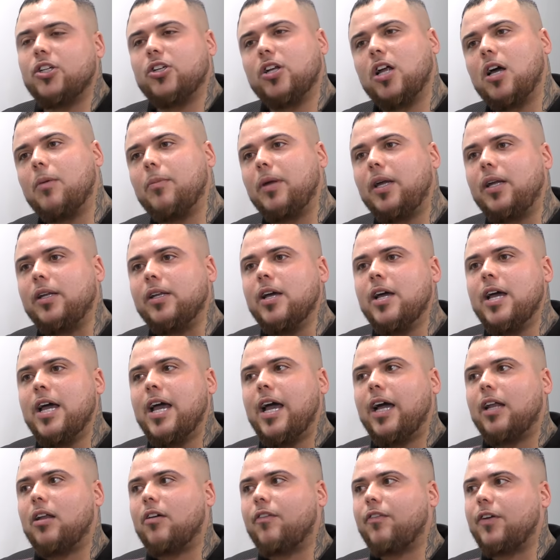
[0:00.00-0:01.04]
Do you know what I mean?
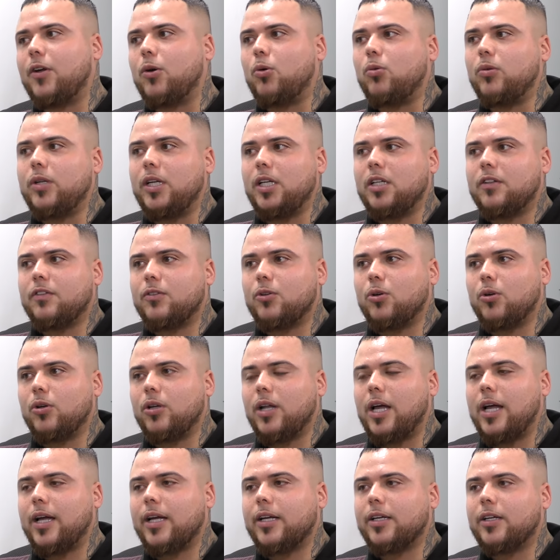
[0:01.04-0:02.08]
And I think all these
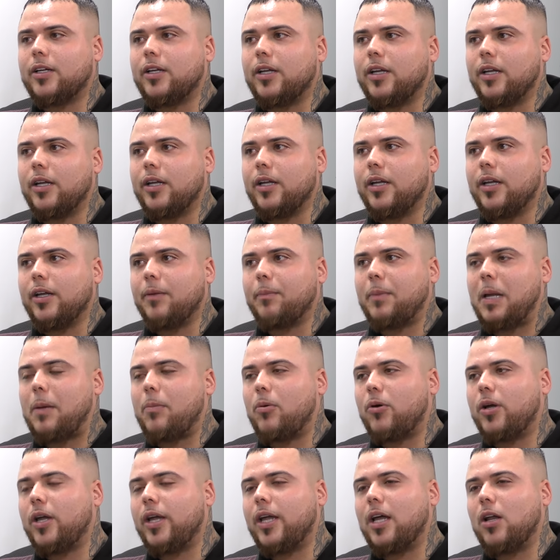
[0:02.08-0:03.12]
like
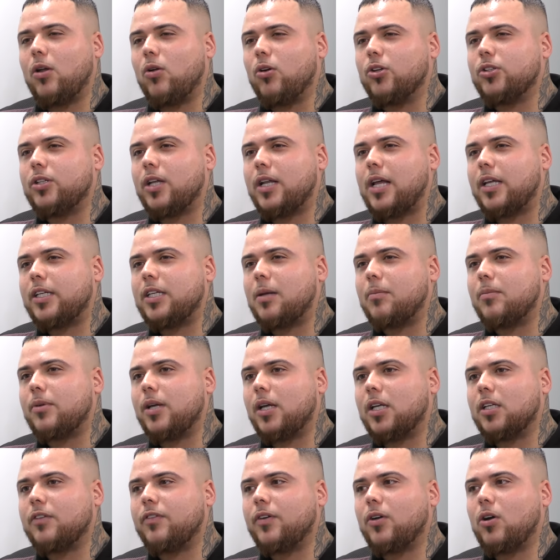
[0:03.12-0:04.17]
people can get lost on that. And
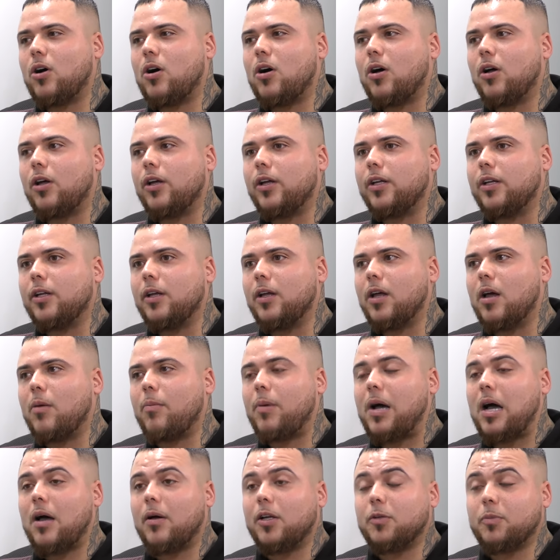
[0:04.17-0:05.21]
sometimes think, oh,
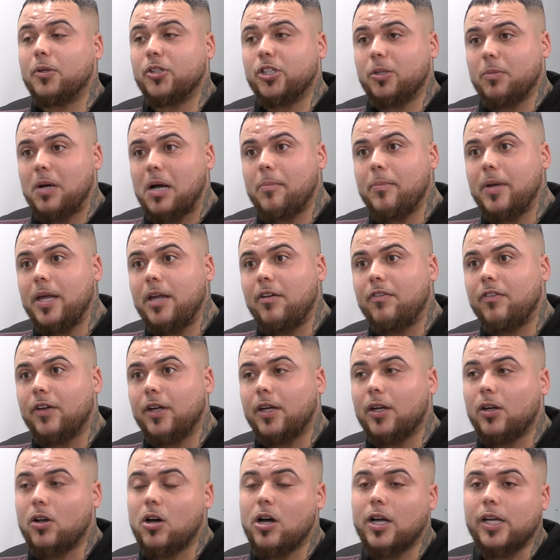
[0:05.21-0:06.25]
about especially about me
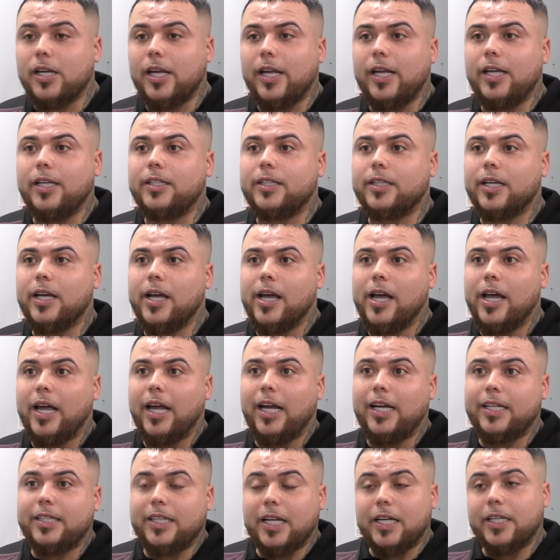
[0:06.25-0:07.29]
thinking, oh, he's
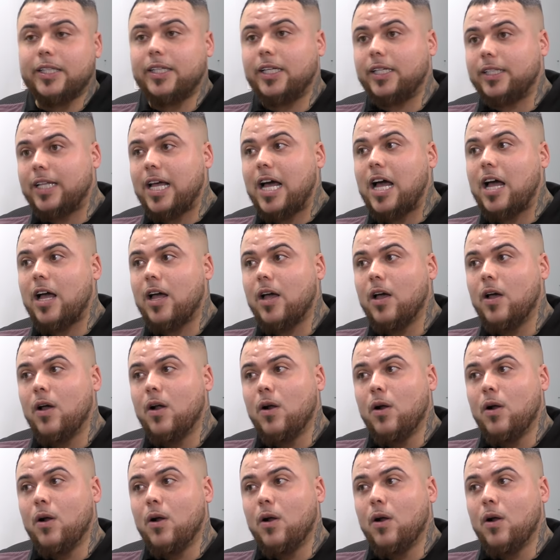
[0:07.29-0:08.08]
he's this, he's that.